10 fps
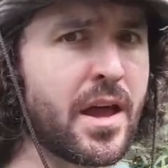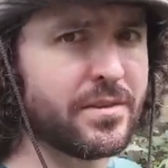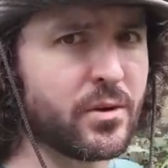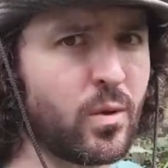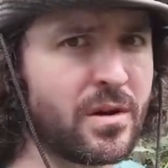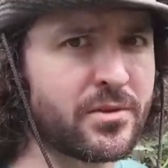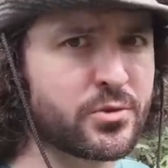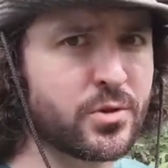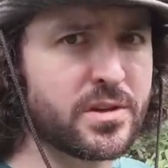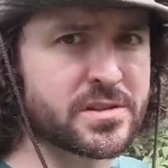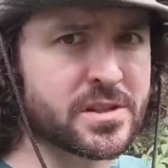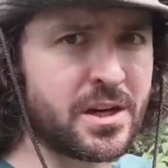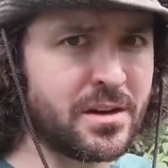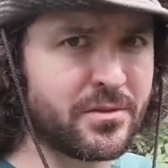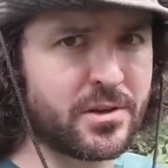The guava tree is
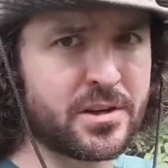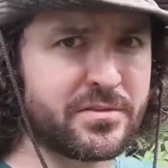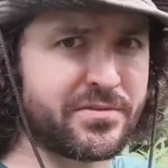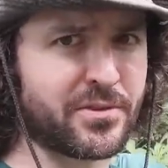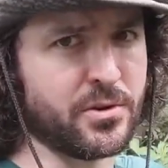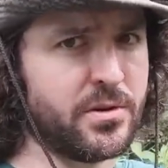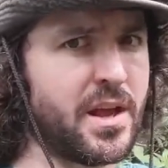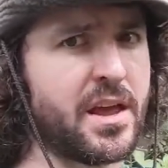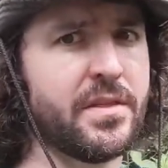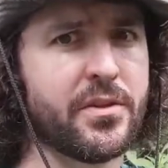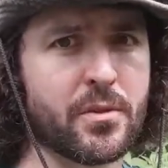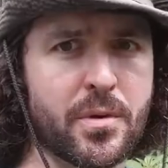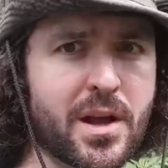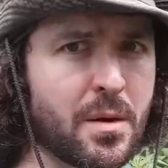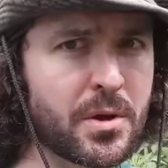covered in fruit and they're
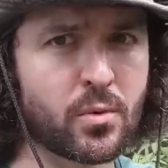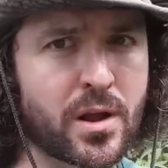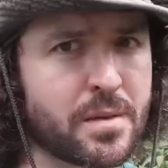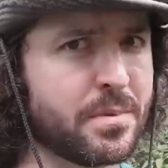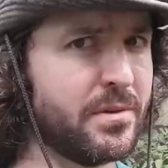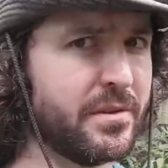becoming ripe.